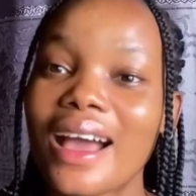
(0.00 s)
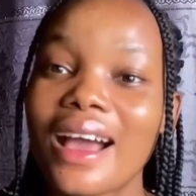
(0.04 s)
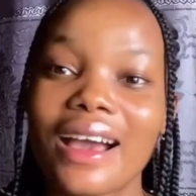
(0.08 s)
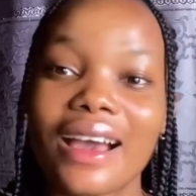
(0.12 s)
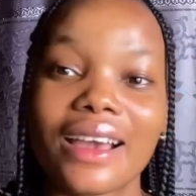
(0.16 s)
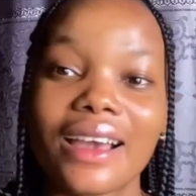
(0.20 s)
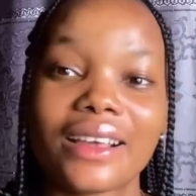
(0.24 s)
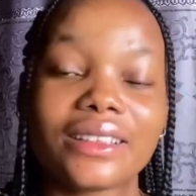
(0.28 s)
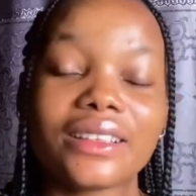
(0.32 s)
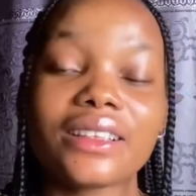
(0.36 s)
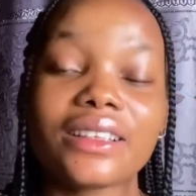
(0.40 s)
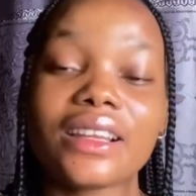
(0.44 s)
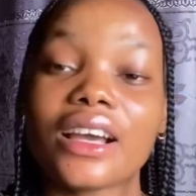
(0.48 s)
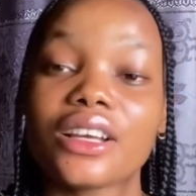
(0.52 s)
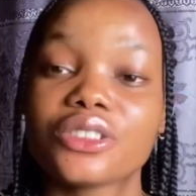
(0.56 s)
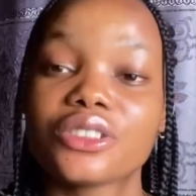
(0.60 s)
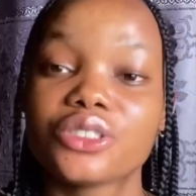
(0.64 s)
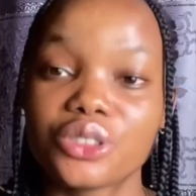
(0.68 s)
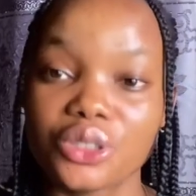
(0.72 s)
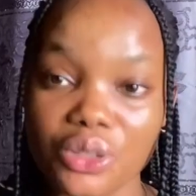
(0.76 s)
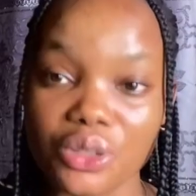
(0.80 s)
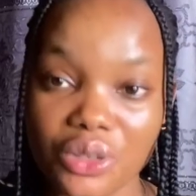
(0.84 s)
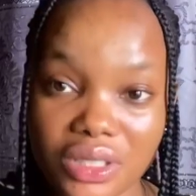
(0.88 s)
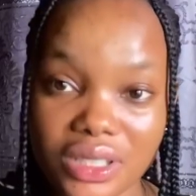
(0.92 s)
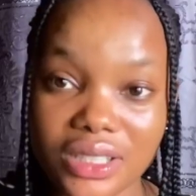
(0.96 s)
I didn't
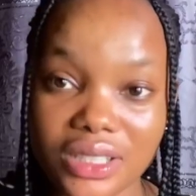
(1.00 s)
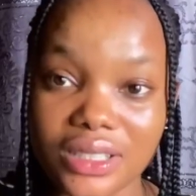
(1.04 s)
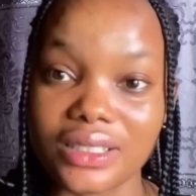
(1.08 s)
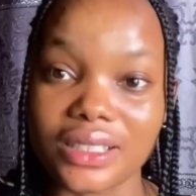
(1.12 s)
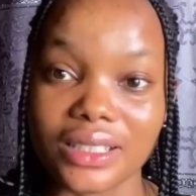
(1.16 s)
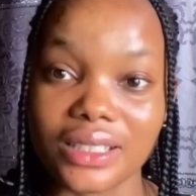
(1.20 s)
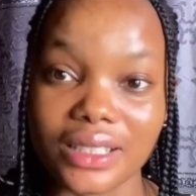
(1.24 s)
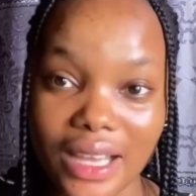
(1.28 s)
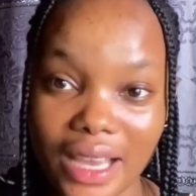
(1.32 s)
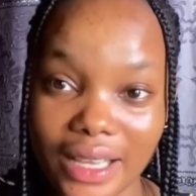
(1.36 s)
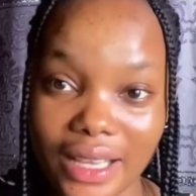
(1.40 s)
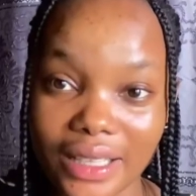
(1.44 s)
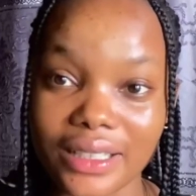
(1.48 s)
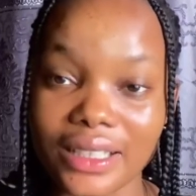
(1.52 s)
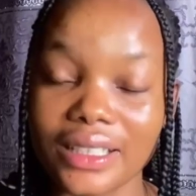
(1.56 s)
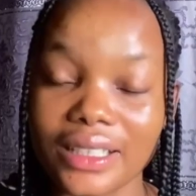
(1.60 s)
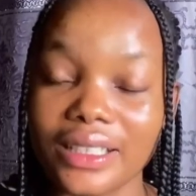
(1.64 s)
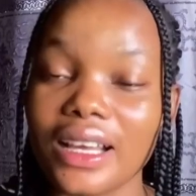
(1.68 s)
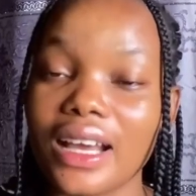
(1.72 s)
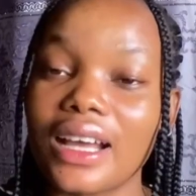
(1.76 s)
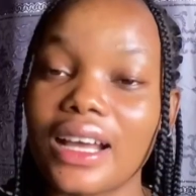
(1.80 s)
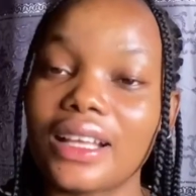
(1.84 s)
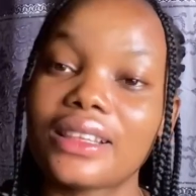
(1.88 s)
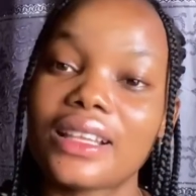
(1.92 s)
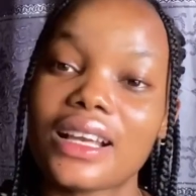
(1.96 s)
adjust the
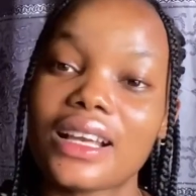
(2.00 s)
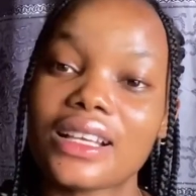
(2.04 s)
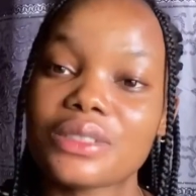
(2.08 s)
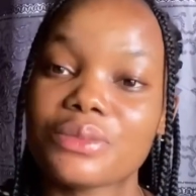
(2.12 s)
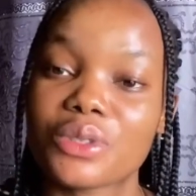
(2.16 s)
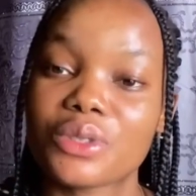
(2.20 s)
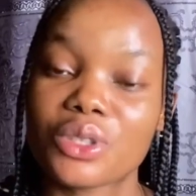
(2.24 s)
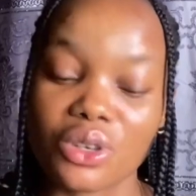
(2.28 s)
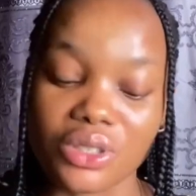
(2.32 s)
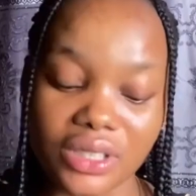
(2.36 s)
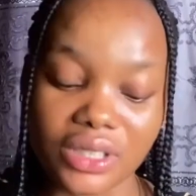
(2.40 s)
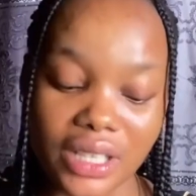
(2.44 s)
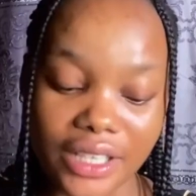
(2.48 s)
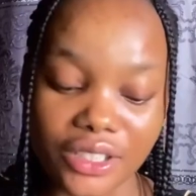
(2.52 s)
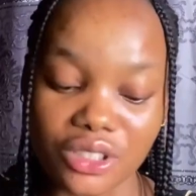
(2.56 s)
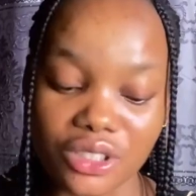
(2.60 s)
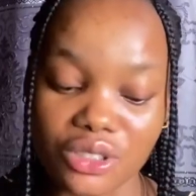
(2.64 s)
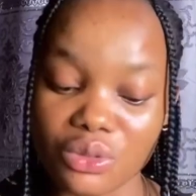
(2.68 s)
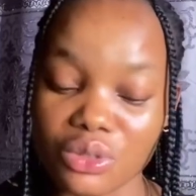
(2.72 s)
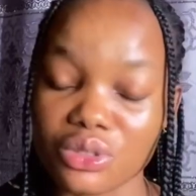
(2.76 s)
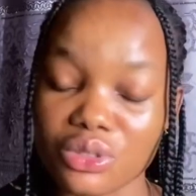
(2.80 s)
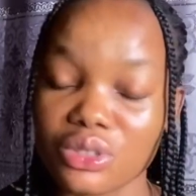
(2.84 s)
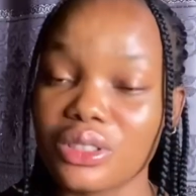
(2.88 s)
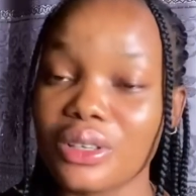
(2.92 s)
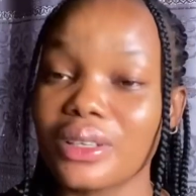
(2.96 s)
lighting, and that's because I just
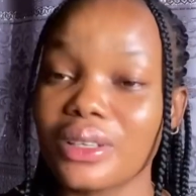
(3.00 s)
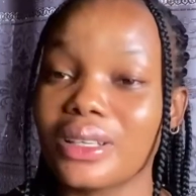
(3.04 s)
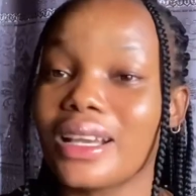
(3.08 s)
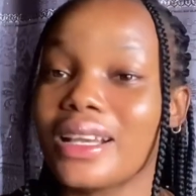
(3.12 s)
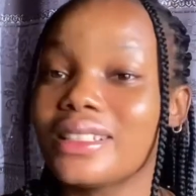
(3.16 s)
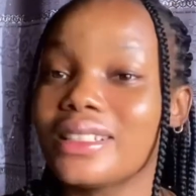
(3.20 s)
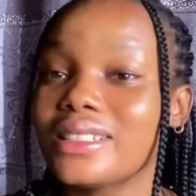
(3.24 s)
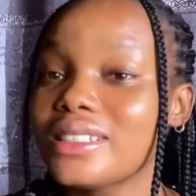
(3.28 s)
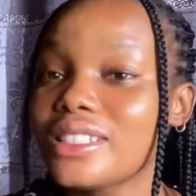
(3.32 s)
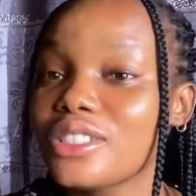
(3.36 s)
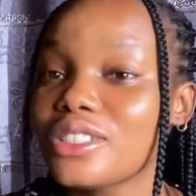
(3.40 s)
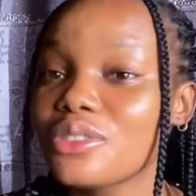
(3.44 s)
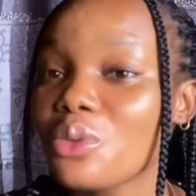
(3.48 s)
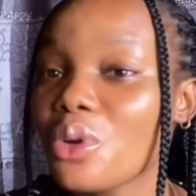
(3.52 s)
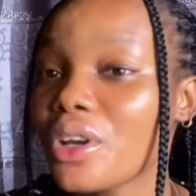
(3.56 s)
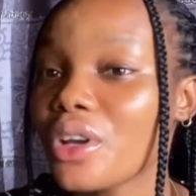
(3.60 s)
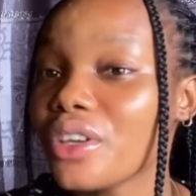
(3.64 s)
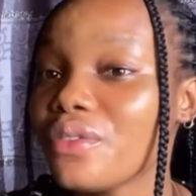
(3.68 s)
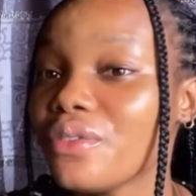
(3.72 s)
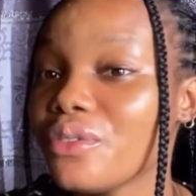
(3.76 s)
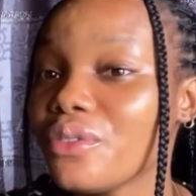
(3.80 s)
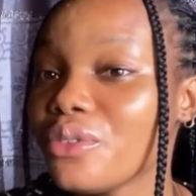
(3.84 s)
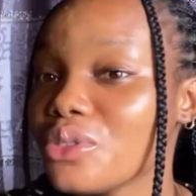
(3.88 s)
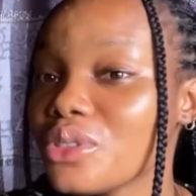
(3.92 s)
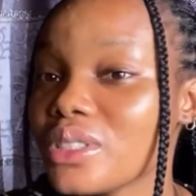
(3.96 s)
want to tell you guys, this is what
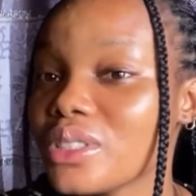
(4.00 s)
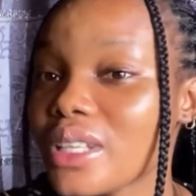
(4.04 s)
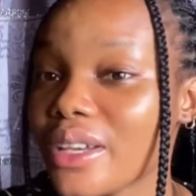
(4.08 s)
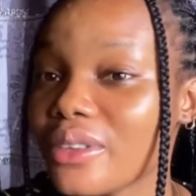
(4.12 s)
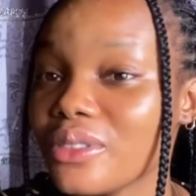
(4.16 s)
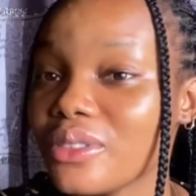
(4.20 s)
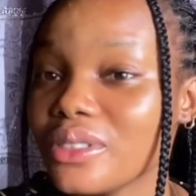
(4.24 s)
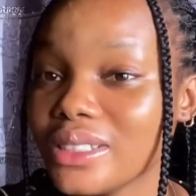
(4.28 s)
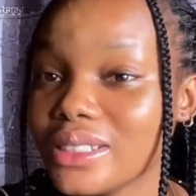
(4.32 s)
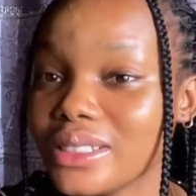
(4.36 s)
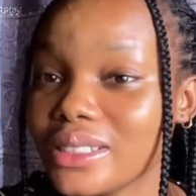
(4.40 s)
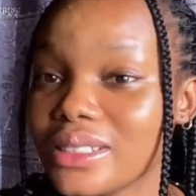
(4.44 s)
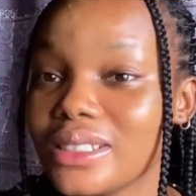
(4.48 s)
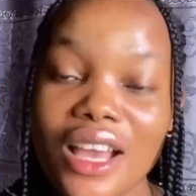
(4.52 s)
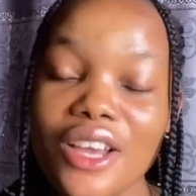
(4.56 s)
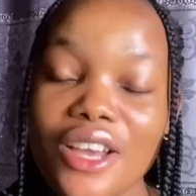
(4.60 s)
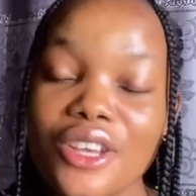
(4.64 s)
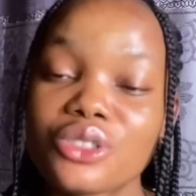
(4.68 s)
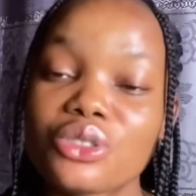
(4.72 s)
it feels like on the skin.